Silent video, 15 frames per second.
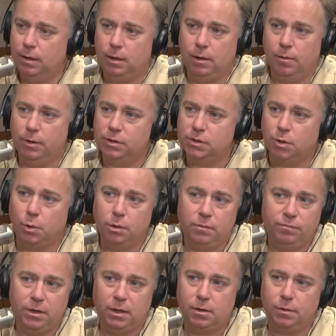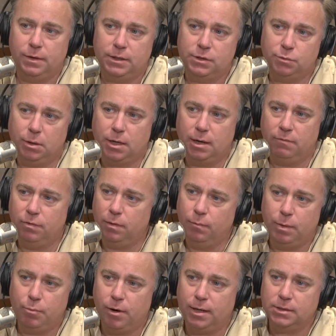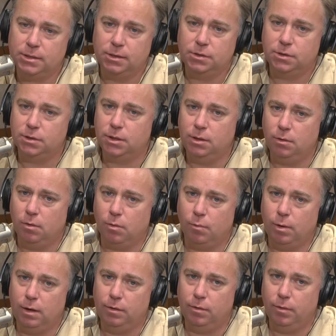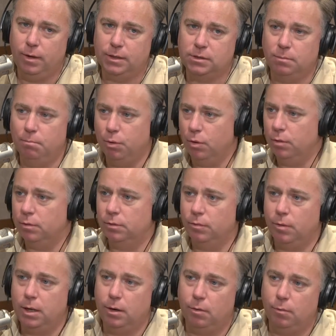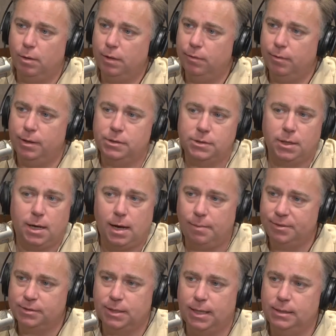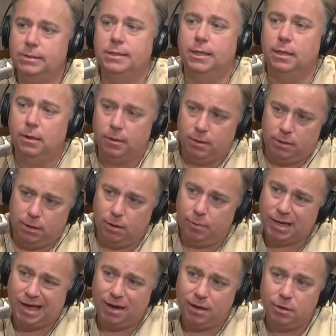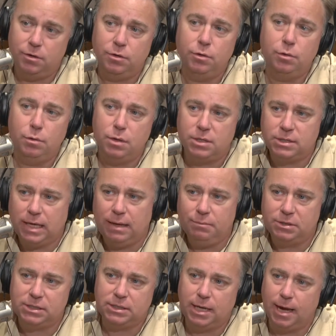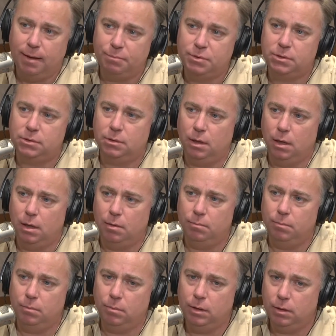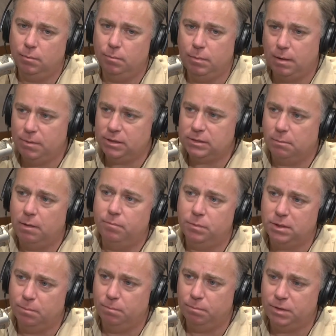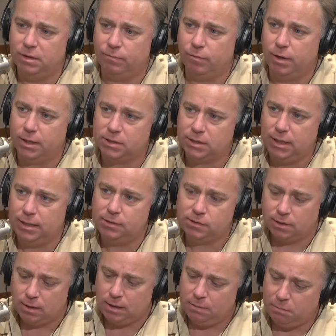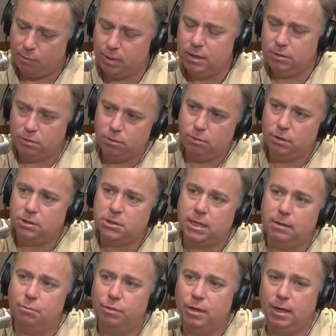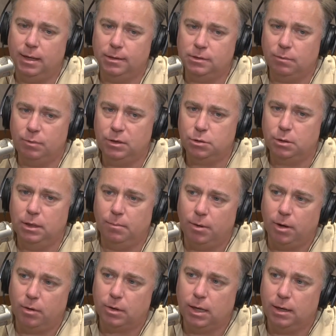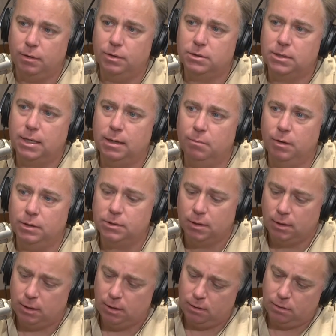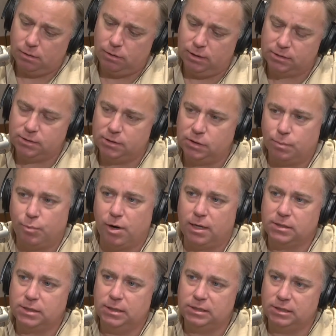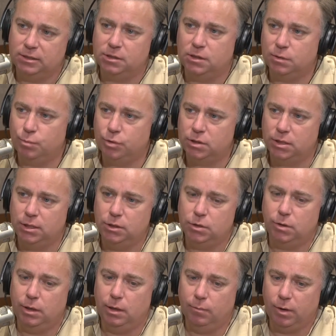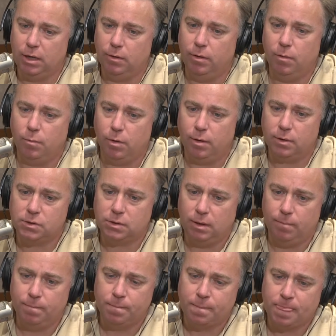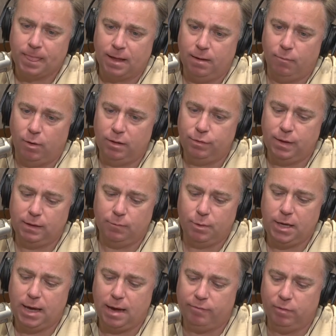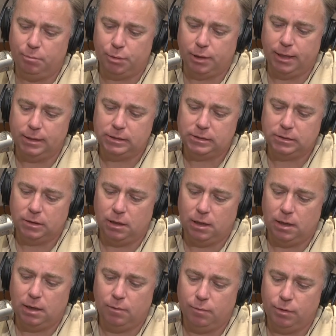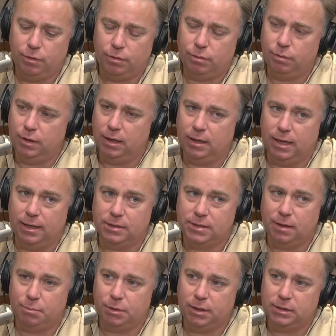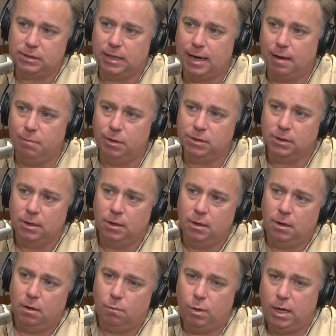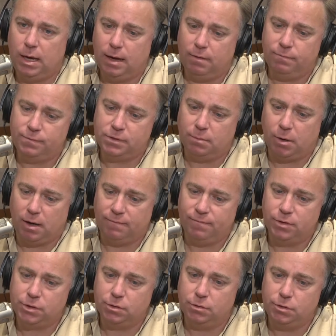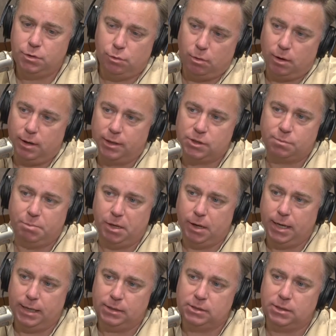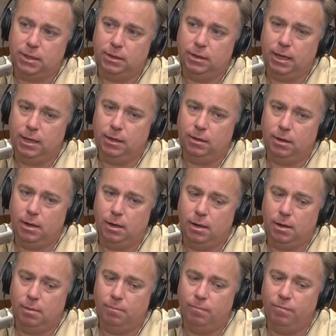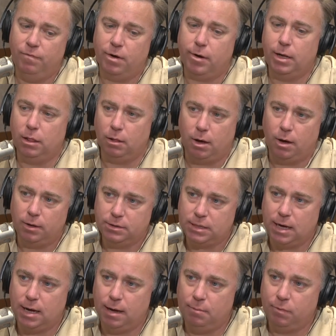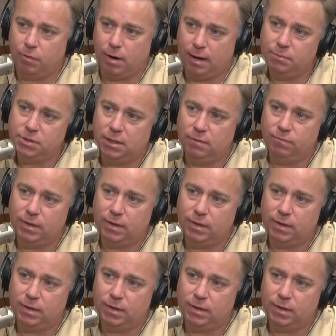you know, a stolen vehicle that's recovered and we process it, or whether it's a burglary, or whether it's a homicide scene, you know, we kind of do the same steps, um, you know, maybe some of them to different extents, but we do the same things, and we treat them all kind of the same as this is the process, this is a procedure, and we know it works. Um, And one thing that we have in place uh, with the Indiana State Police Lab is we have some officers who are experienced and, and um, very long-time crime scene